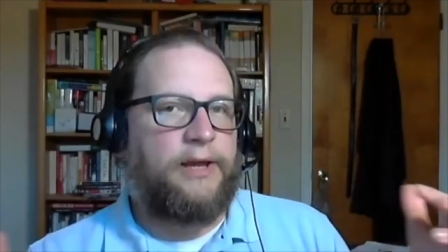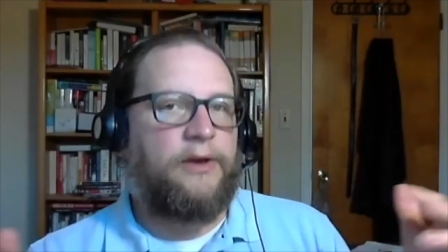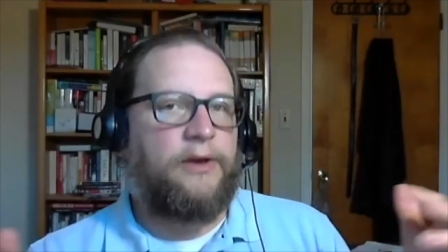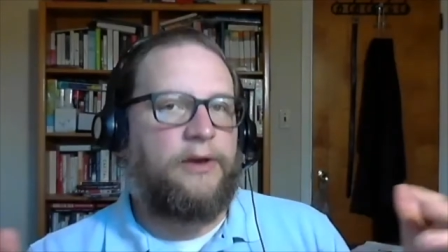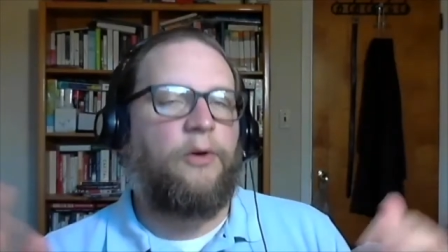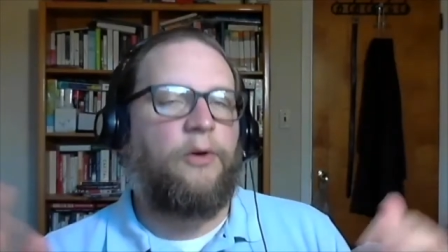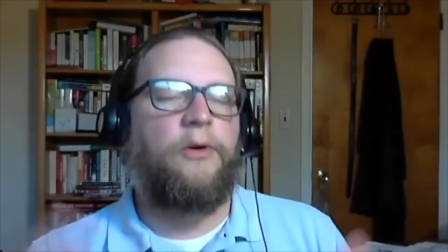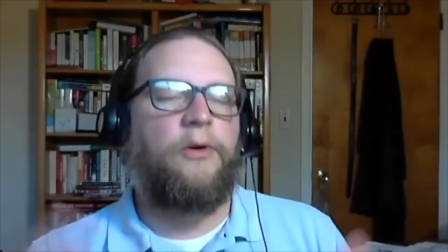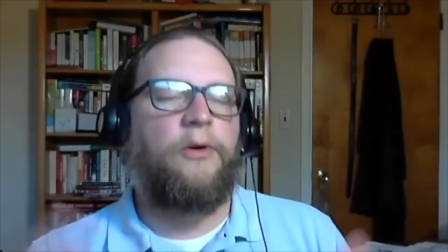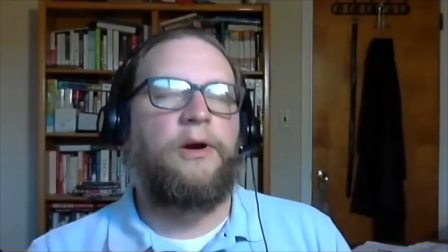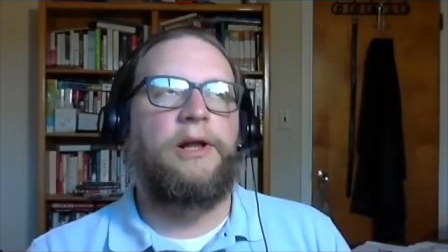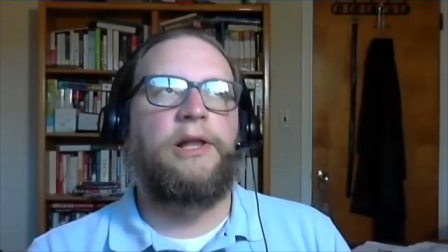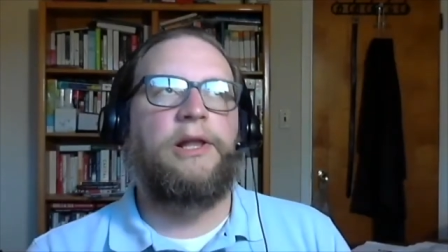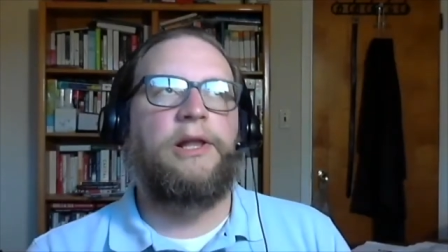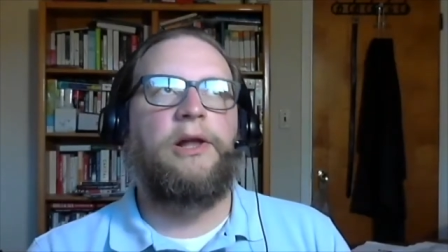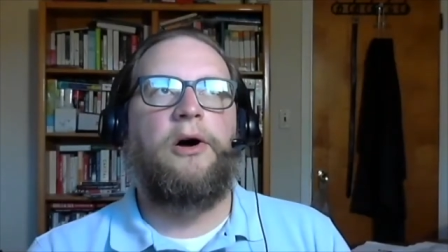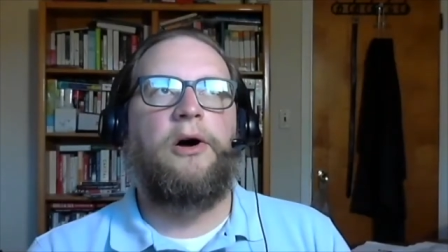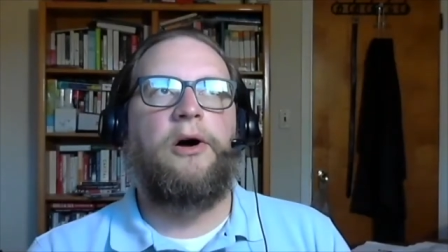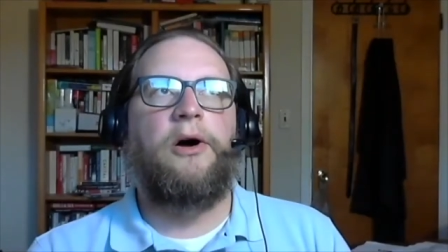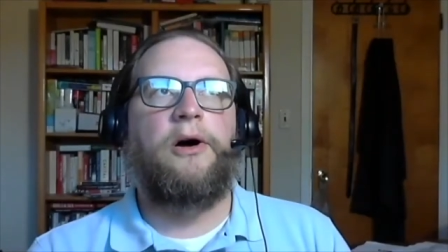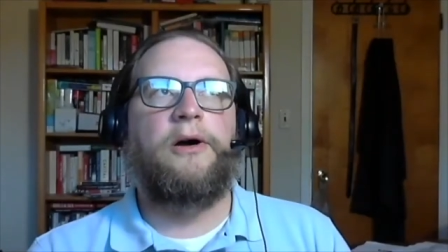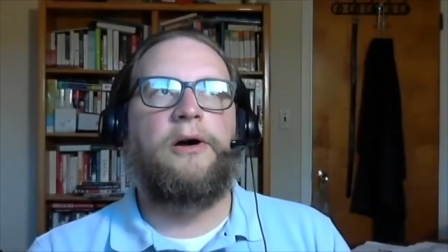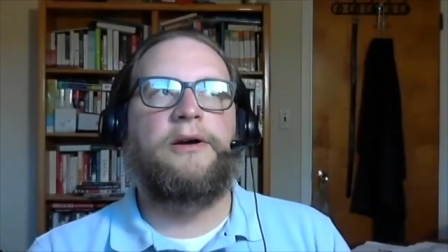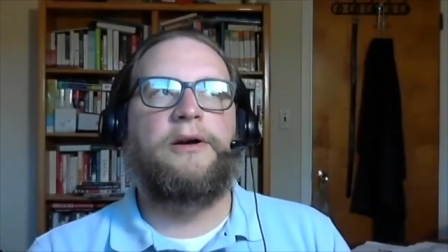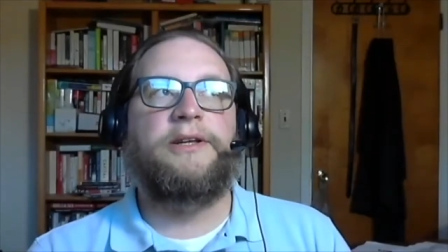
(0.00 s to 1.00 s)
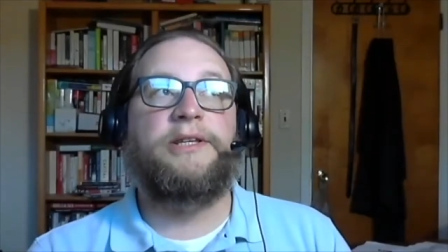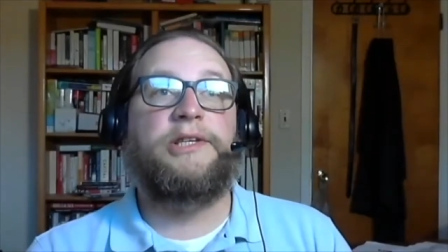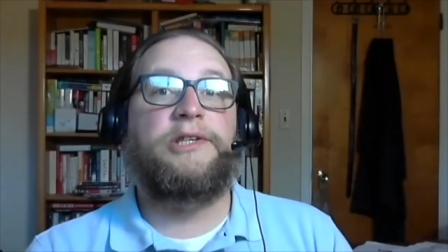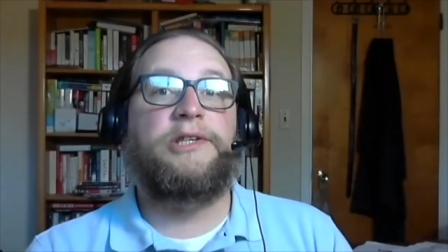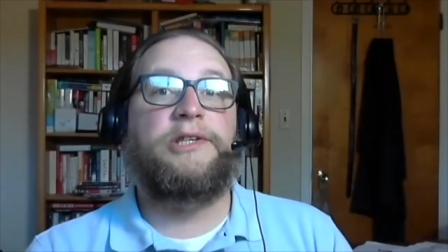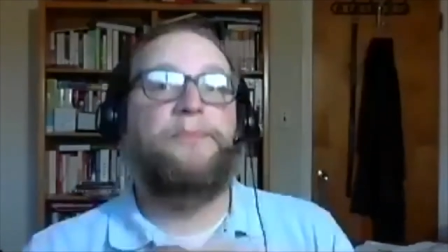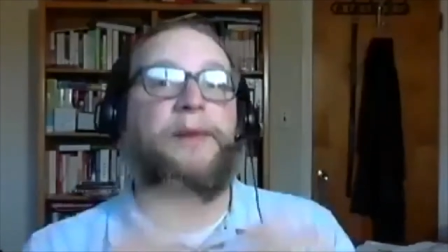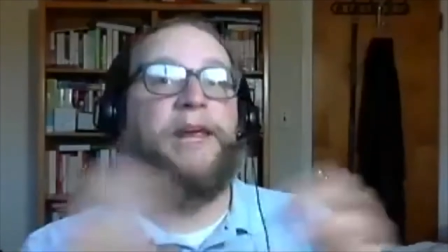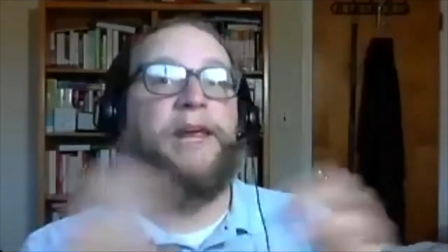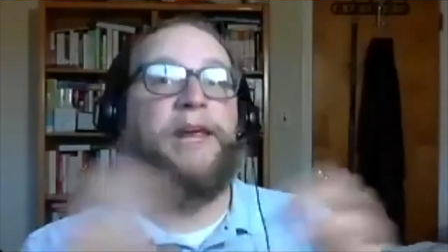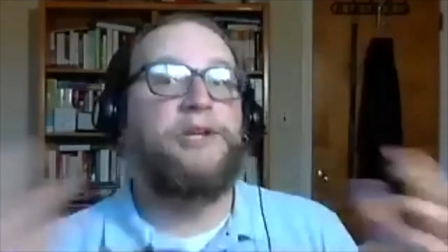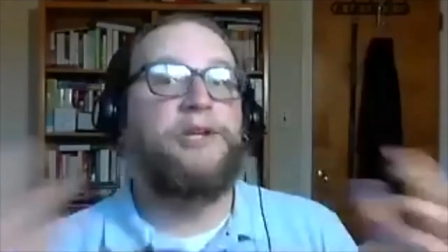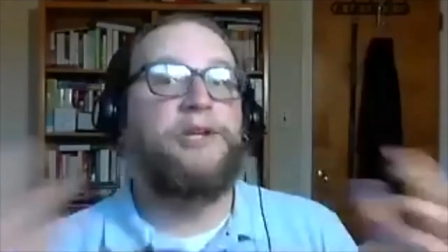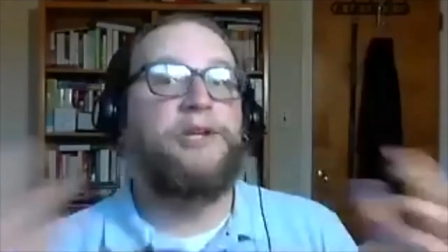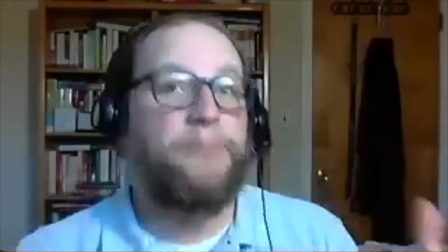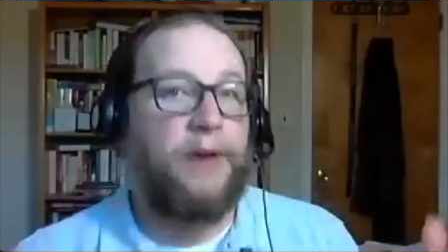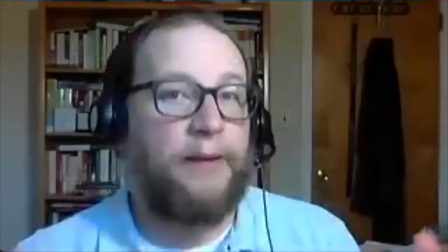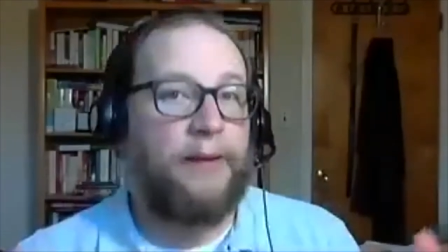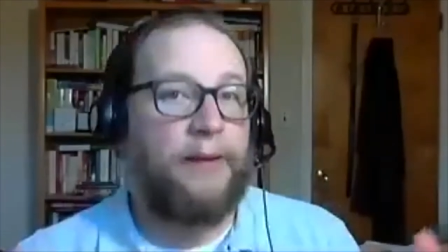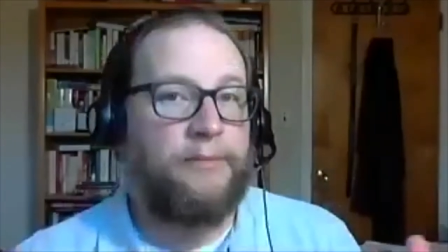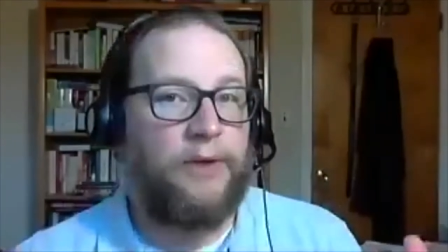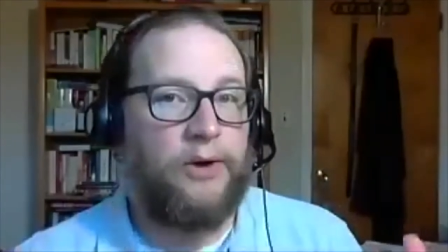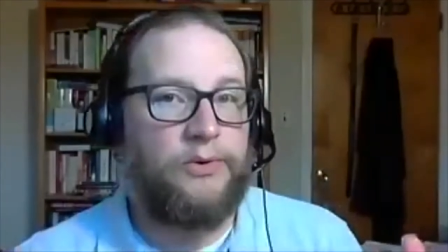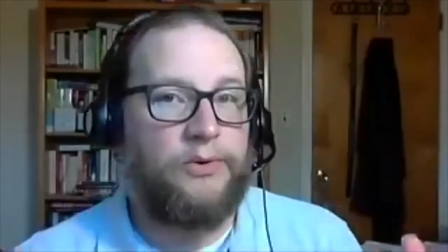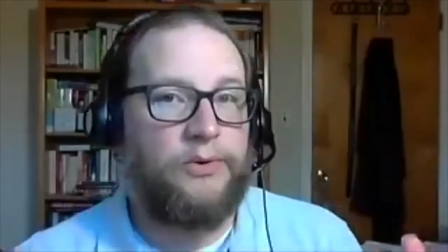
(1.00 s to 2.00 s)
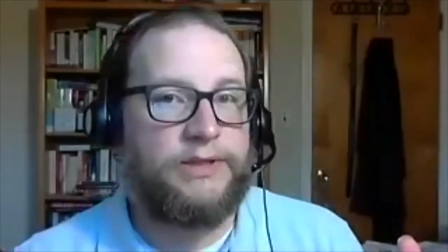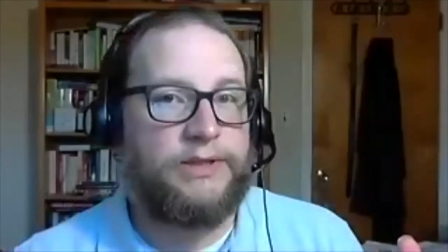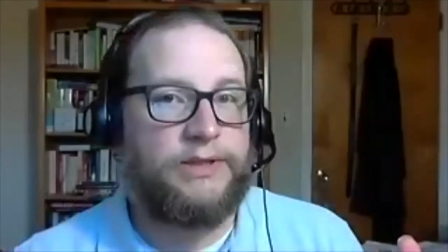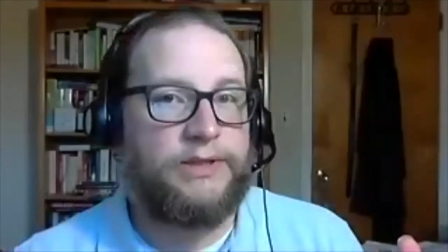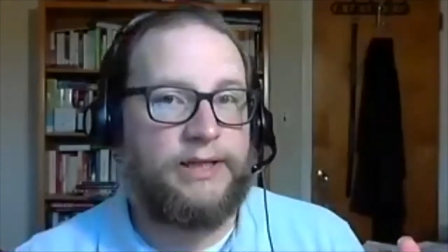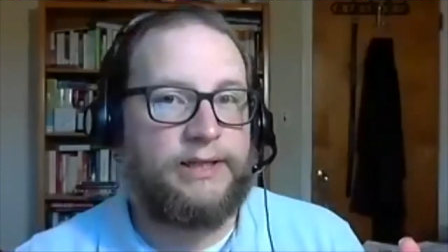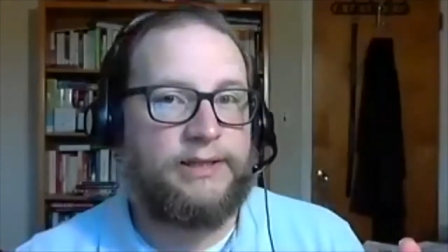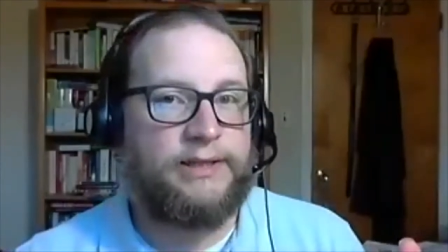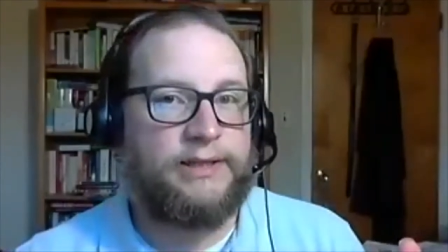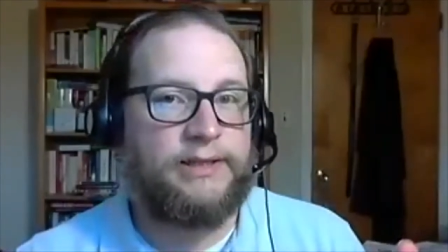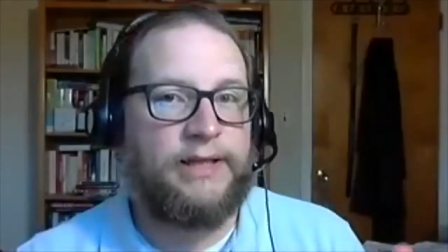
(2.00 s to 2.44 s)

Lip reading: or a long speech by Moses